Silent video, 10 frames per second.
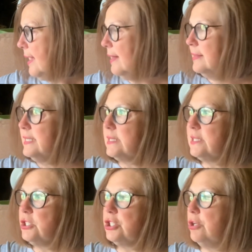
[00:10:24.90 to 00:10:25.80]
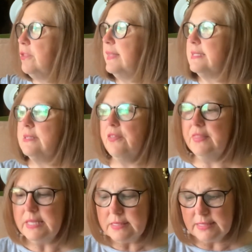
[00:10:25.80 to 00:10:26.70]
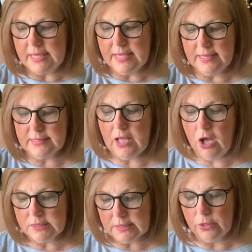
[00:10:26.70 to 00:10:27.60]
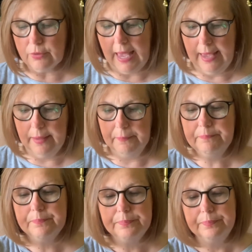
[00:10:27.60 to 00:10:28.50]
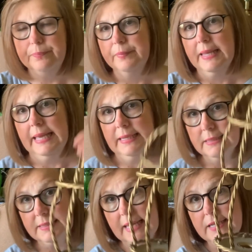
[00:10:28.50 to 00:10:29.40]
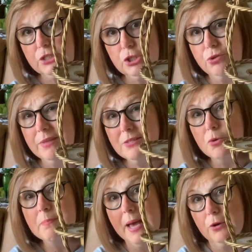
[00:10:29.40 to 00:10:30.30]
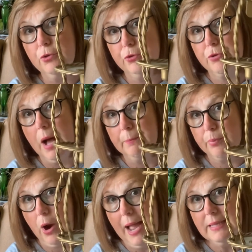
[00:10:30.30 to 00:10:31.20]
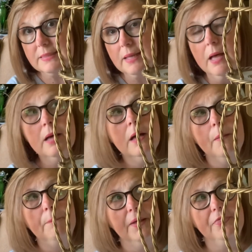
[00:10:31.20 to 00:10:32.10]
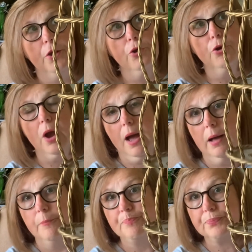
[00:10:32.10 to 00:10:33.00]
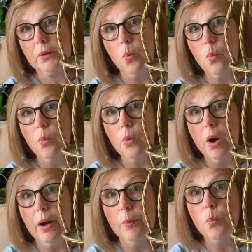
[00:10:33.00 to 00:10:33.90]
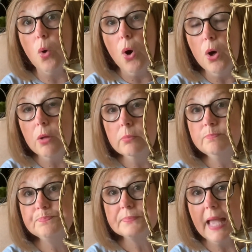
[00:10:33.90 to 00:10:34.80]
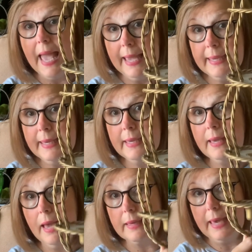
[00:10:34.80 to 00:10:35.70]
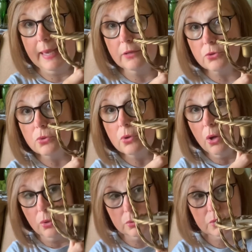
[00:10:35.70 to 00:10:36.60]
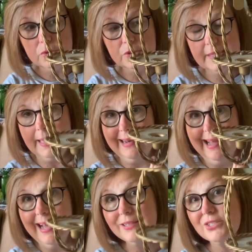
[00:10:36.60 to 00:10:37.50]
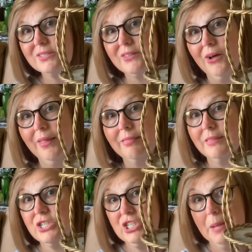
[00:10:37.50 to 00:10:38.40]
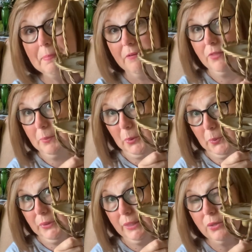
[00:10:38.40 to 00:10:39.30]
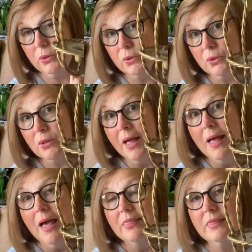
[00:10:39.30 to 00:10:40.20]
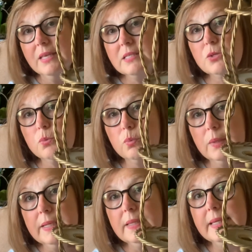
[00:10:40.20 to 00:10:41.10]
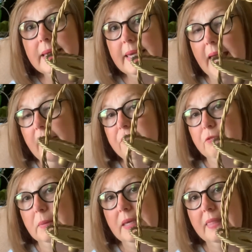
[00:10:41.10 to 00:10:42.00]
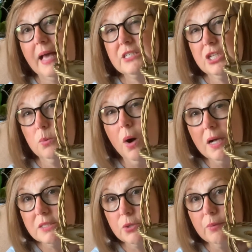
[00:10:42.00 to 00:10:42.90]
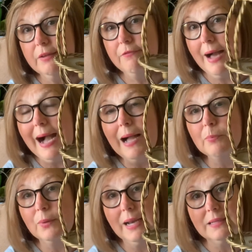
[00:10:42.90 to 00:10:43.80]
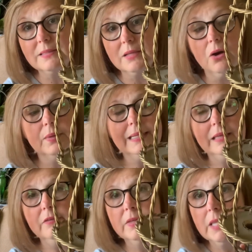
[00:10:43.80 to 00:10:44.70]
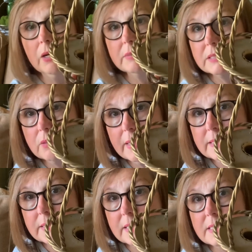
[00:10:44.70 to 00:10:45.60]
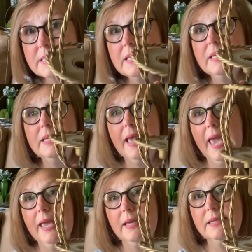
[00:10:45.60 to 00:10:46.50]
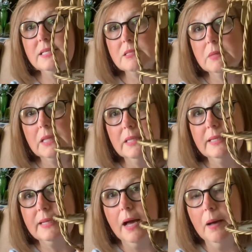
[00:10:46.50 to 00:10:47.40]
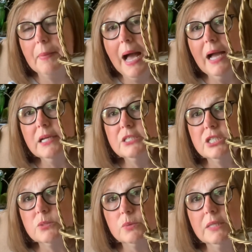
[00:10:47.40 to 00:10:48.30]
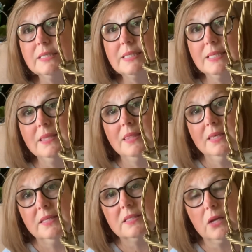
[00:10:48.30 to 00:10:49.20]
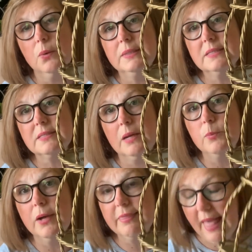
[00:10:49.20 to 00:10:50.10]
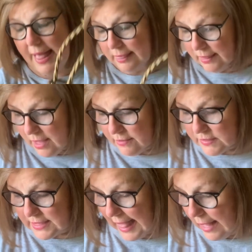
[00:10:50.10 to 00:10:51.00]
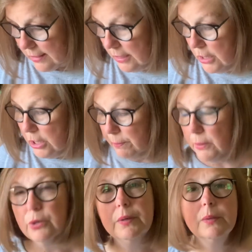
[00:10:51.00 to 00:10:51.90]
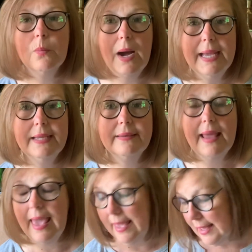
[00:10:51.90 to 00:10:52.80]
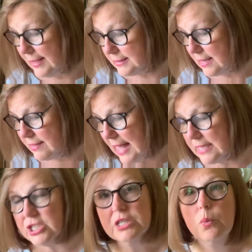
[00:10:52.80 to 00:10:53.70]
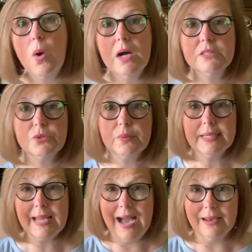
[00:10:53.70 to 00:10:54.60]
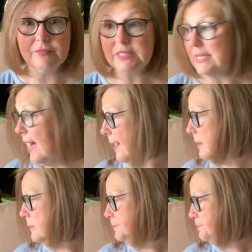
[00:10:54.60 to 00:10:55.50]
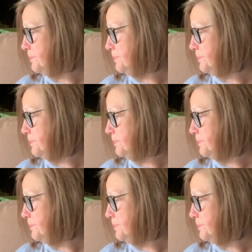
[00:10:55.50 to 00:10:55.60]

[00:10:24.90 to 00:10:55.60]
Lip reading: Let's show you this. Now this is also came in a set of two. These are metal, they're not brass, but they're wall hanging candle holders, and I just thought the shape of them were really cool. This really gave me that chinoiserie vibe when I saw it. Even though it's quite dusty and needs to be cleaned up, I could just really see this going to someone that loves that blue and white and that chinoiserie kind of style.